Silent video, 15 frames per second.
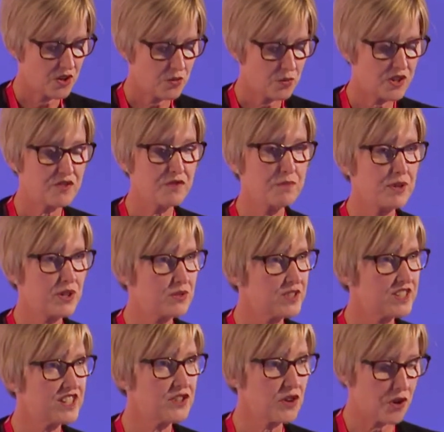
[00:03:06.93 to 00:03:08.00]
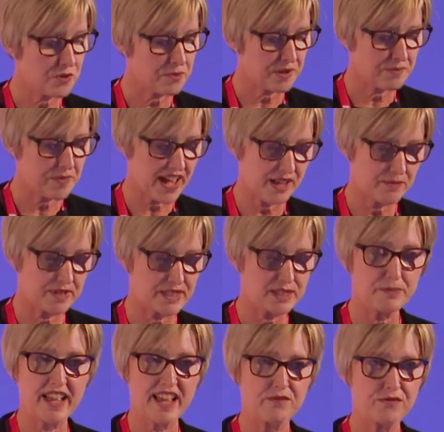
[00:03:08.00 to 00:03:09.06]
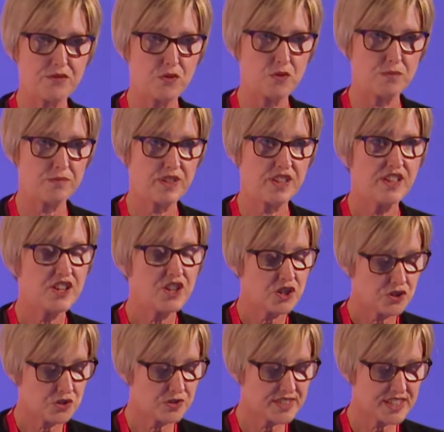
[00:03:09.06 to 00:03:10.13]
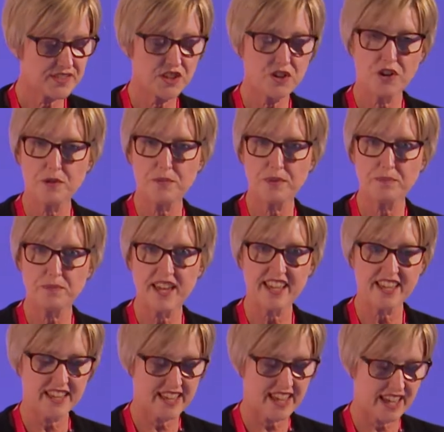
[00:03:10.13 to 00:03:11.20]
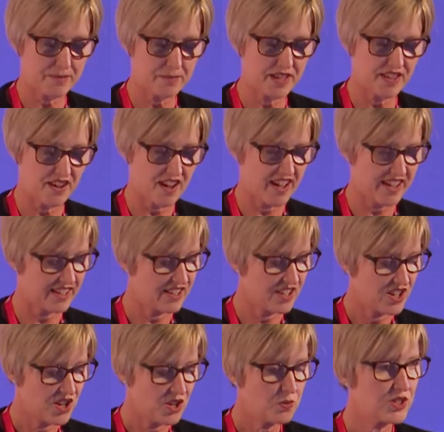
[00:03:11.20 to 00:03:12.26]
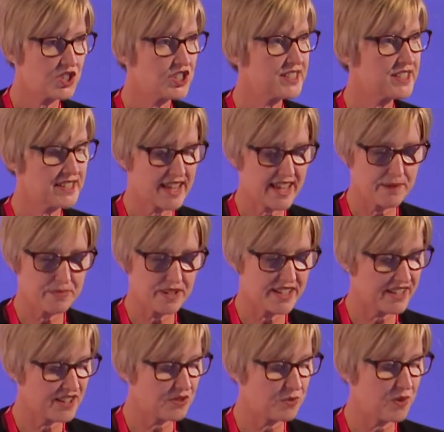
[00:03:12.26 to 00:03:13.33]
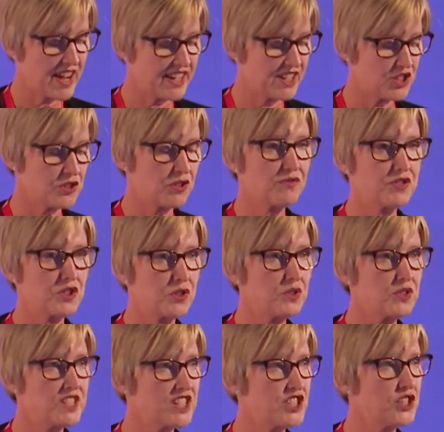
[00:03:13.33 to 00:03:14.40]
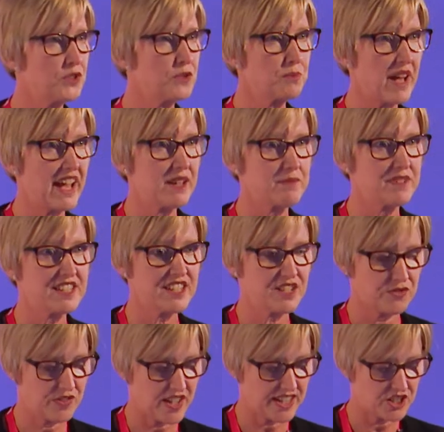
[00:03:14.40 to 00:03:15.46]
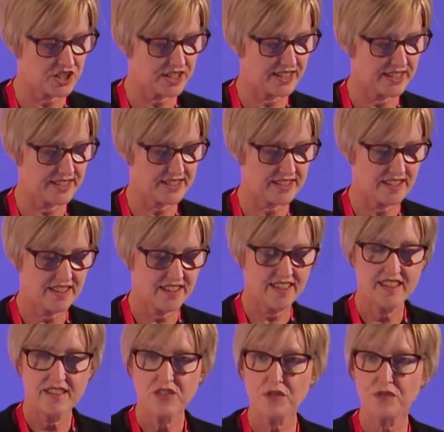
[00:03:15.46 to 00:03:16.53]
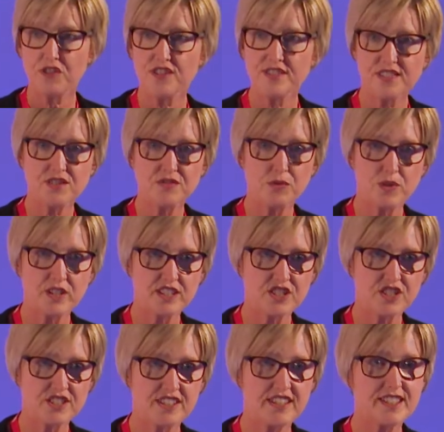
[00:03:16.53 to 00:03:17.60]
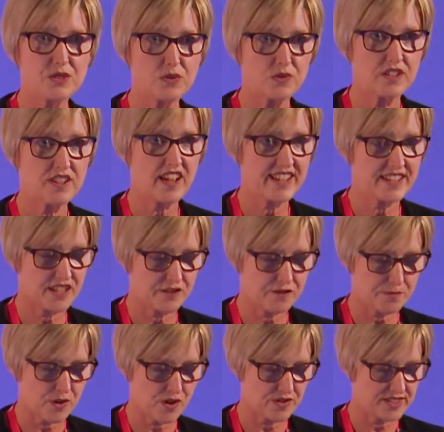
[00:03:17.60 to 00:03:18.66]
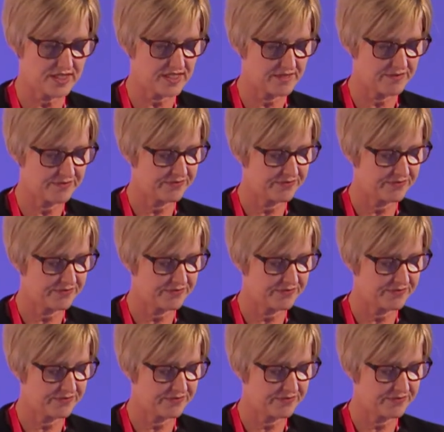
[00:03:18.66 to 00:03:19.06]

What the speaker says: We've built an open payments platform using the Open Banking API, which is enabling a range of new digital payment innovations, the first of which is online FPOS.